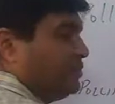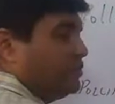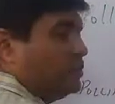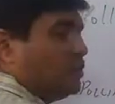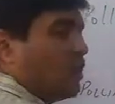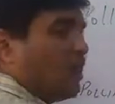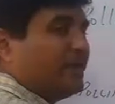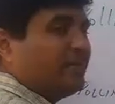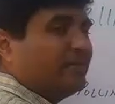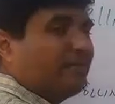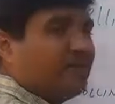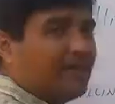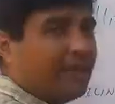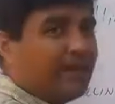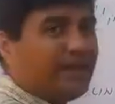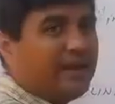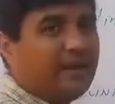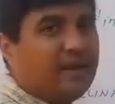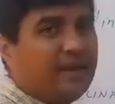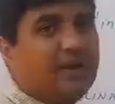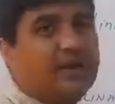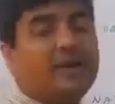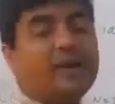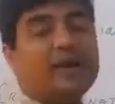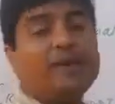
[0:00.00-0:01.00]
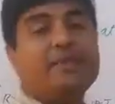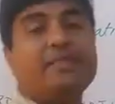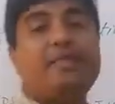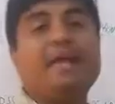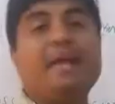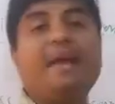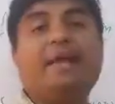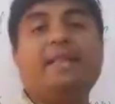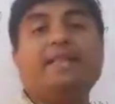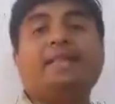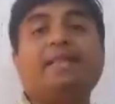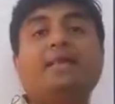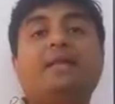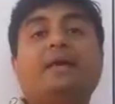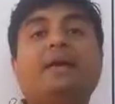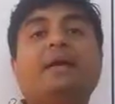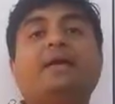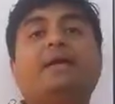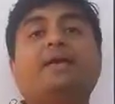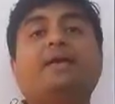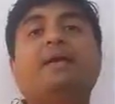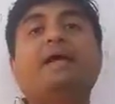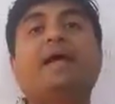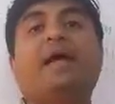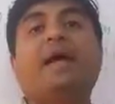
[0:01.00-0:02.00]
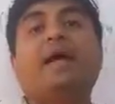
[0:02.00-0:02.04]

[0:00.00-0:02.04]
is not there, then the